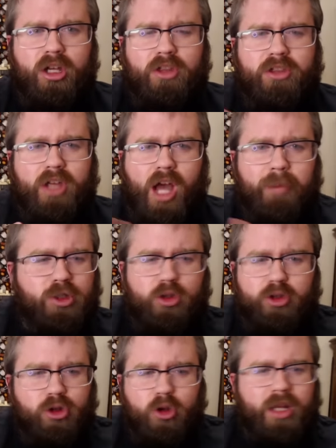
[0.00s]
the Omnitrix,
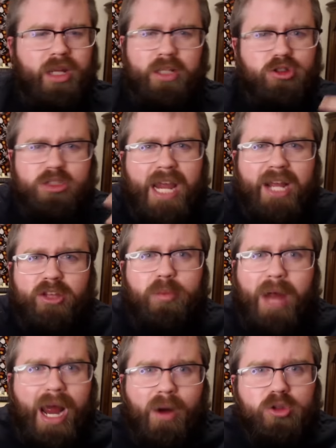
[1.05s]
and he starts taking their
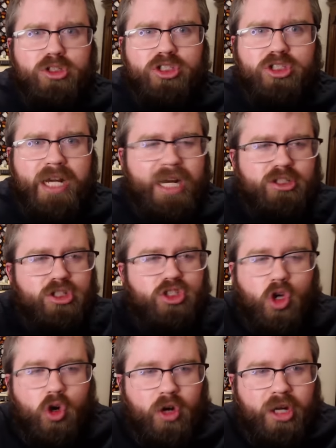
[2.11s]
powers and shit. He doesn't
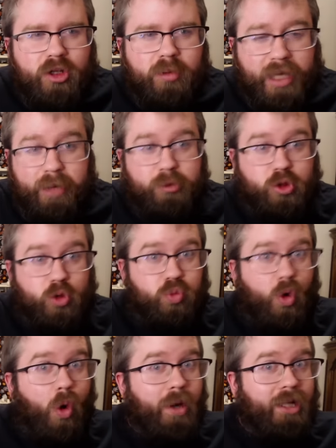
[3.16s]
turn into them like he was
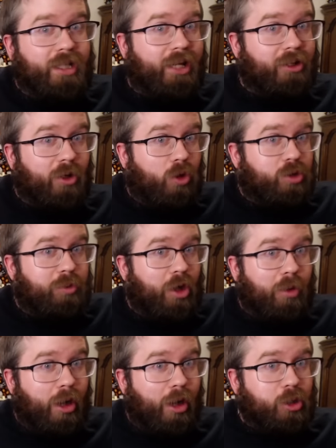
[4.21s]
growing like Ultimate
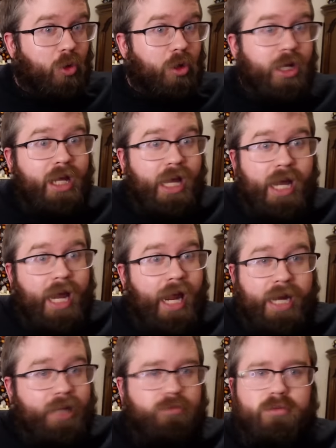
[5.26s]
Humongousaur.
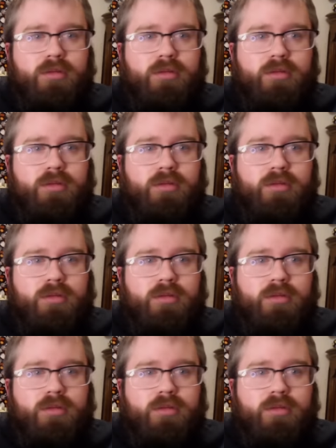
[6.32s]
He,